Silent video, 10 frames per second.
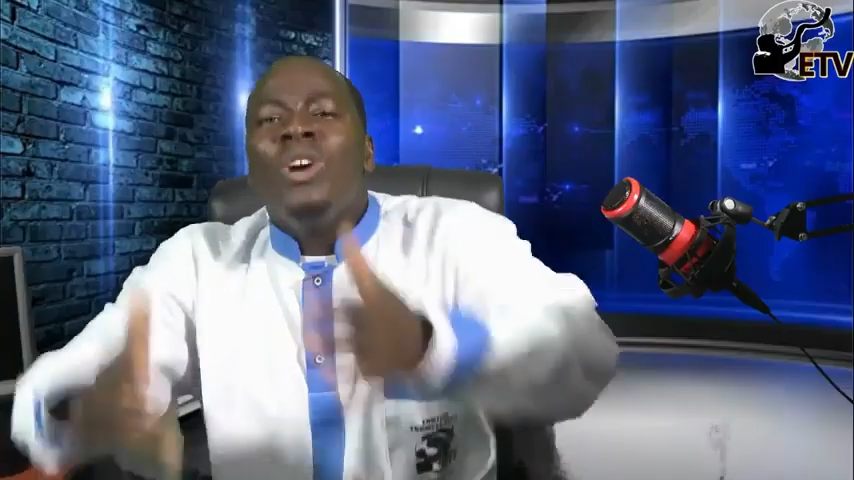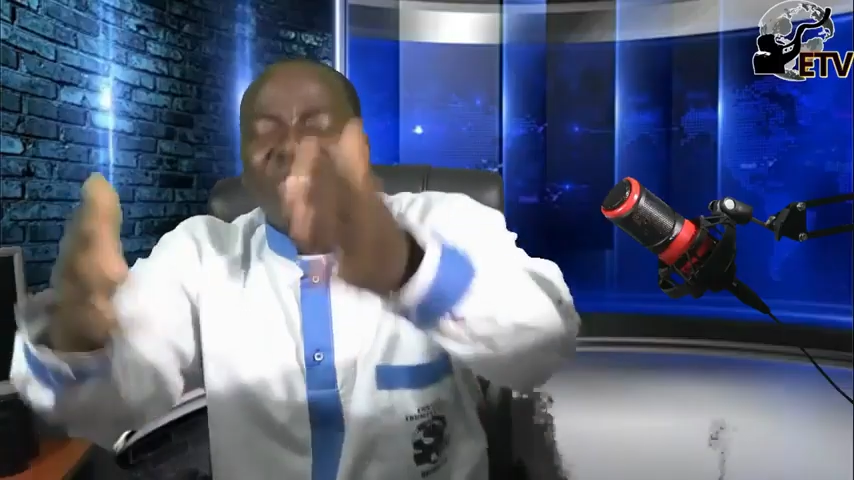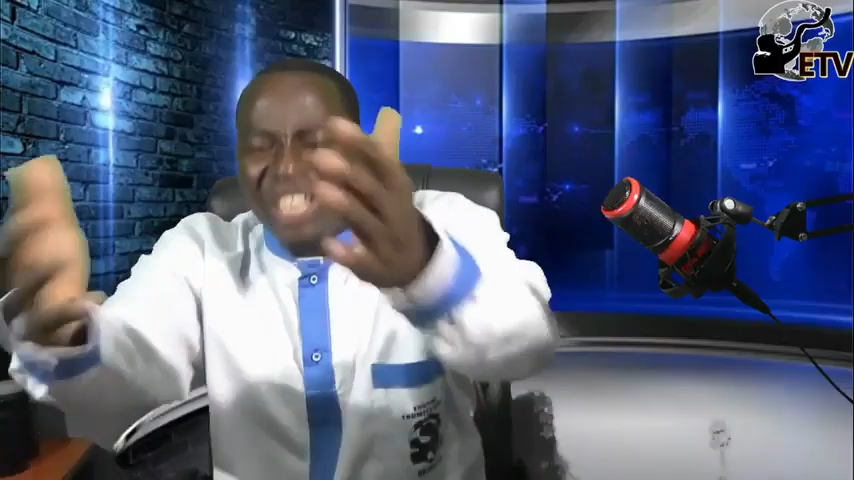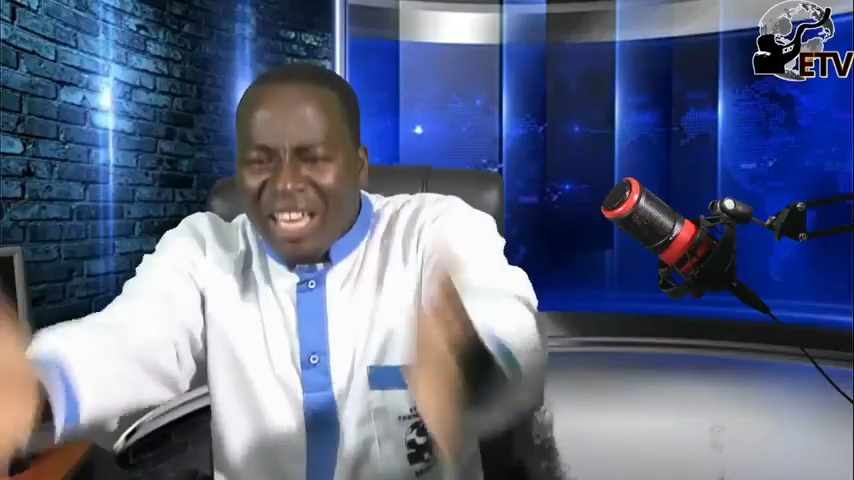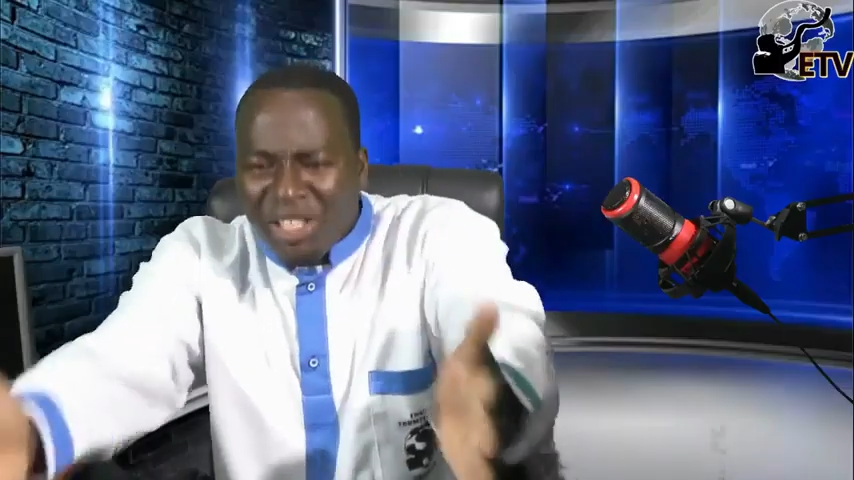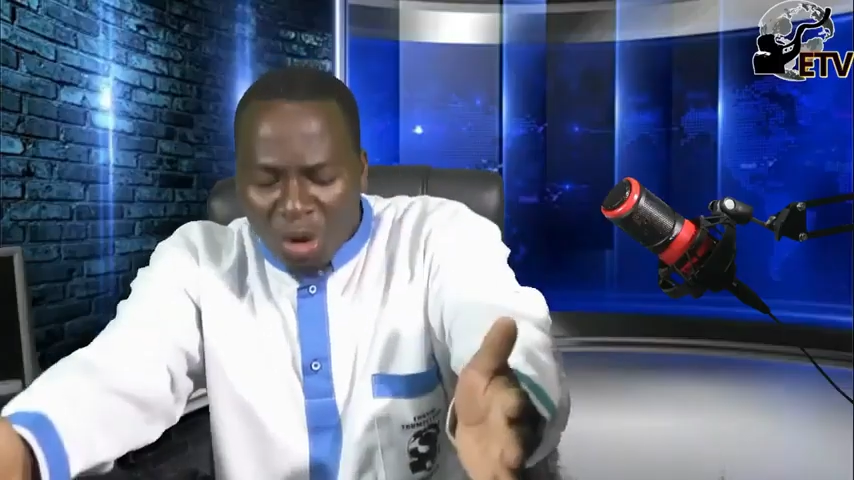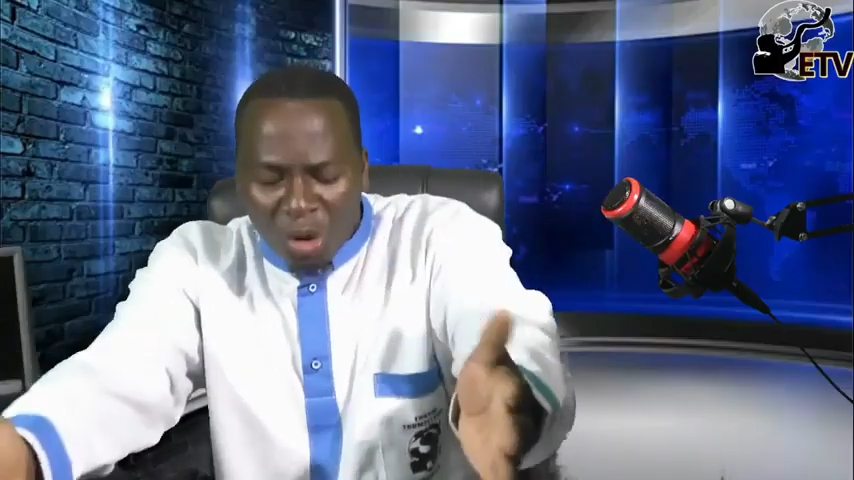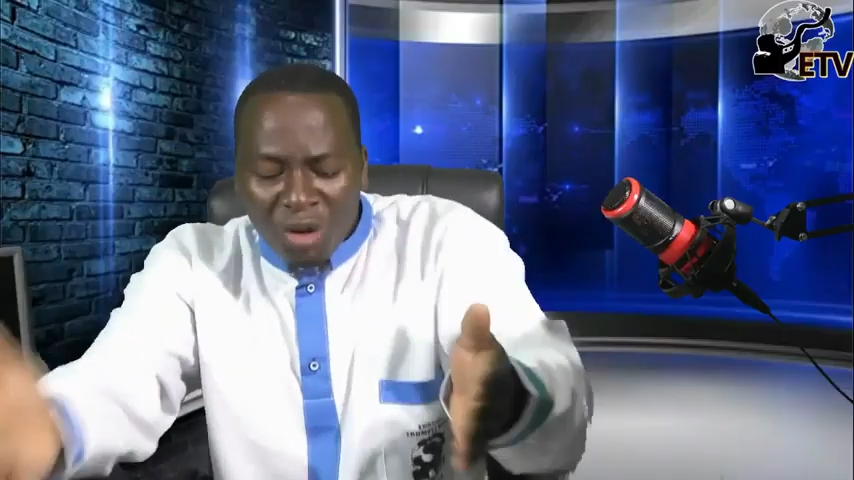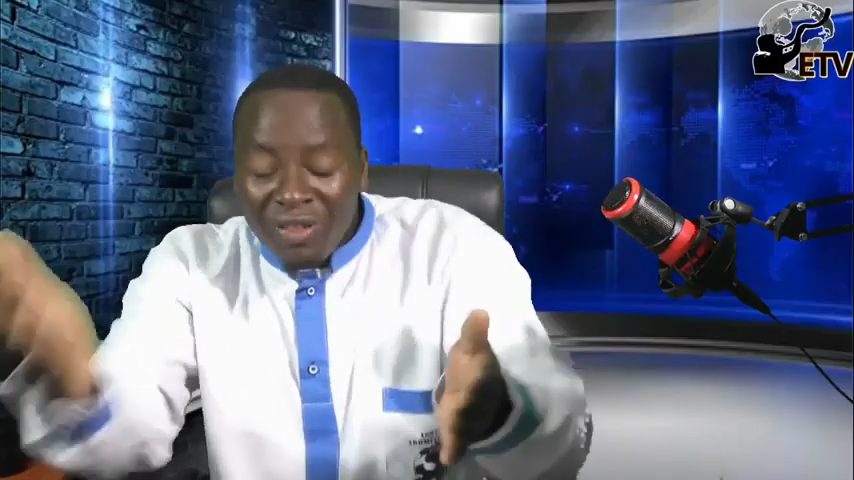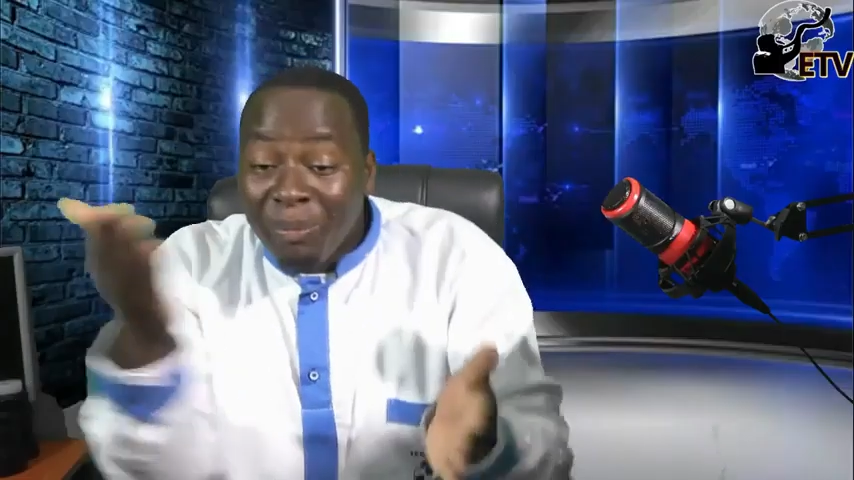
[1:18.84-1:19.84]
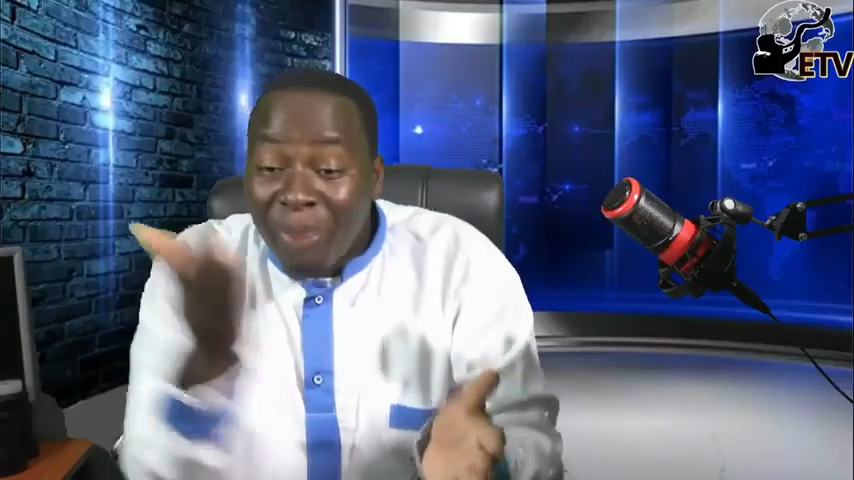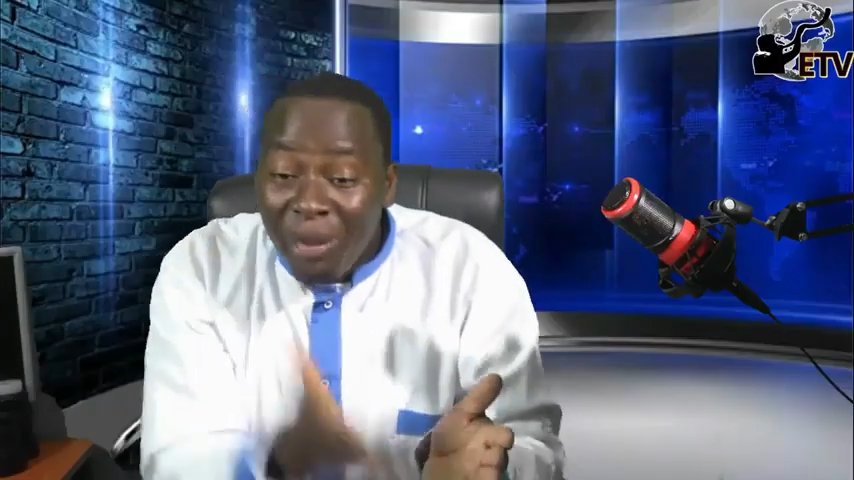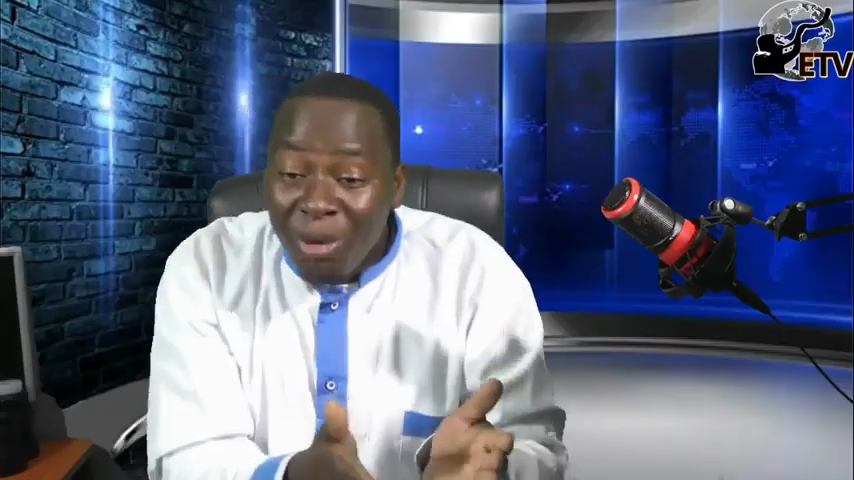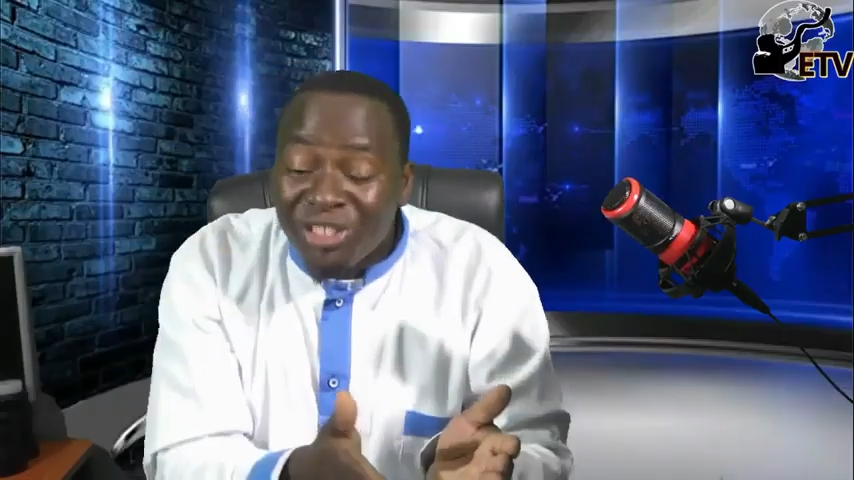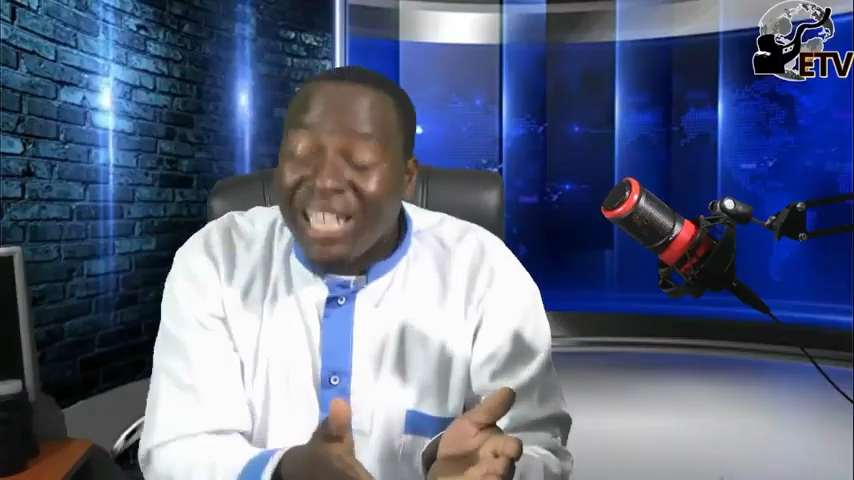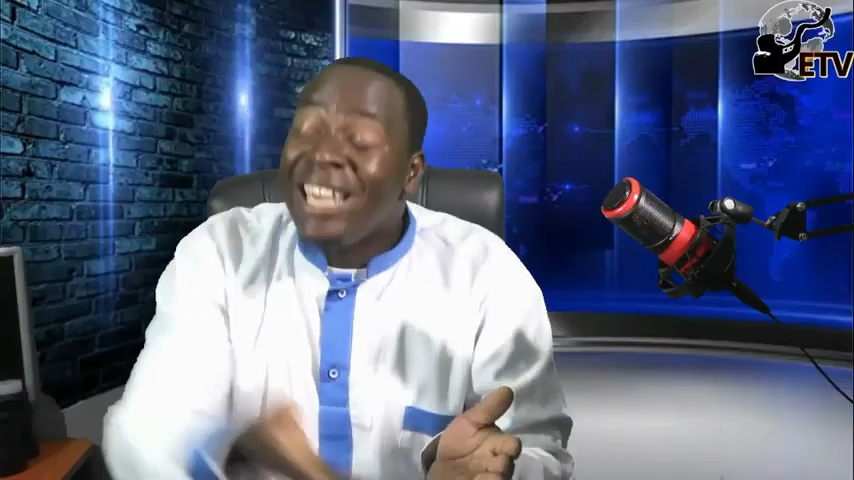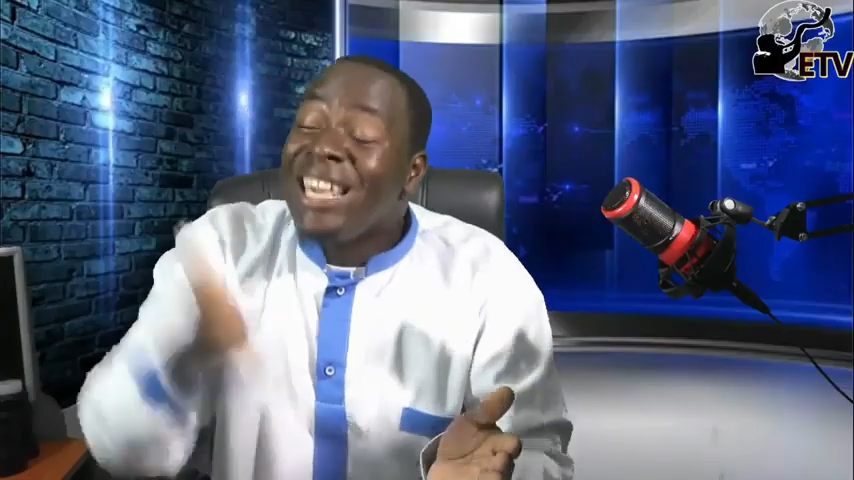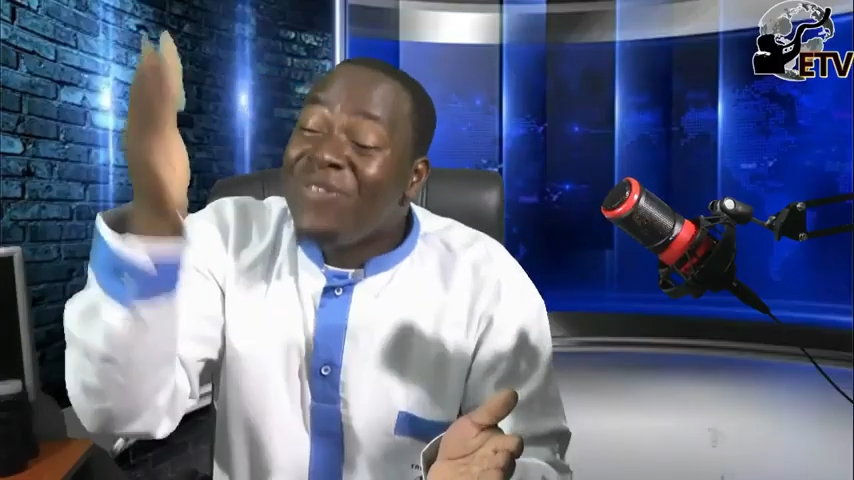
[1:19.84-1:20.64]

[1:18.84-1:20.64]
Which angel? The Bible says,